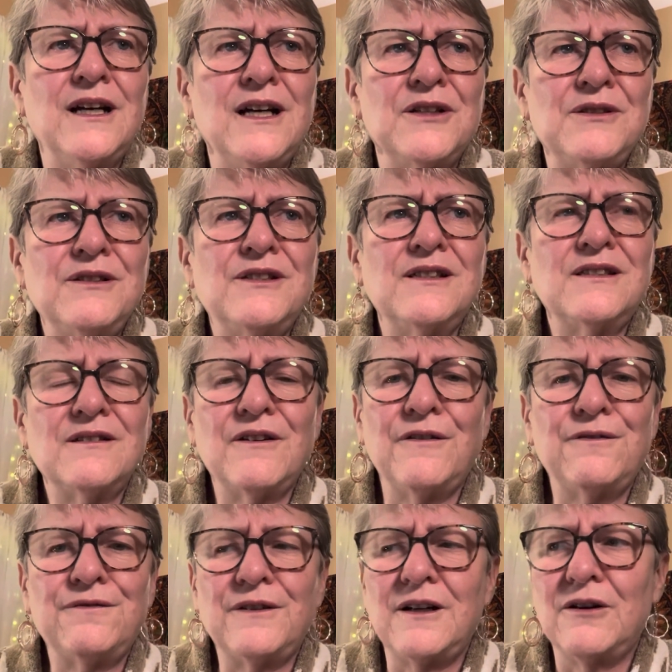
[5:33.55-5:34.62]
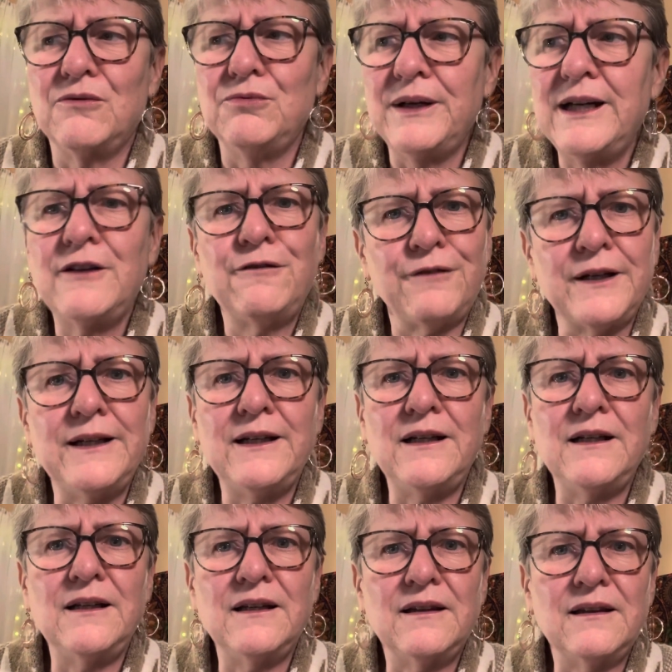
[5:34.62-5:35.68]
She was just a weird,
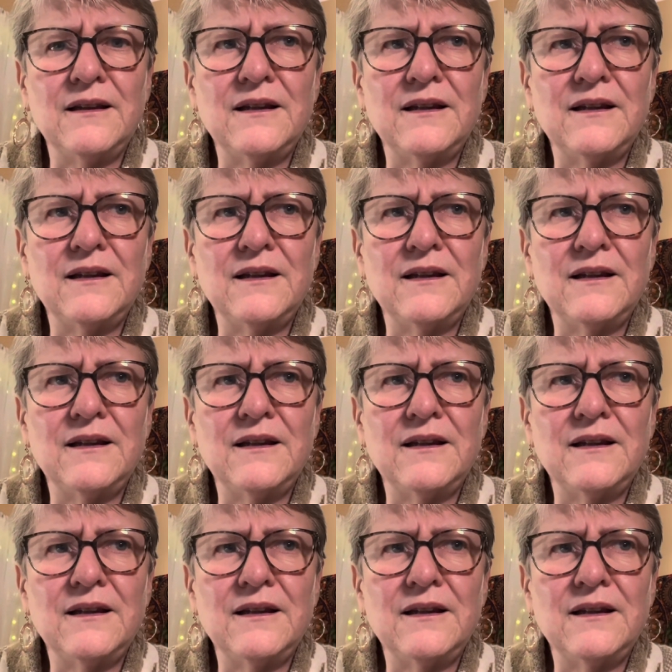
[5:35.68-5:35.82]
funny,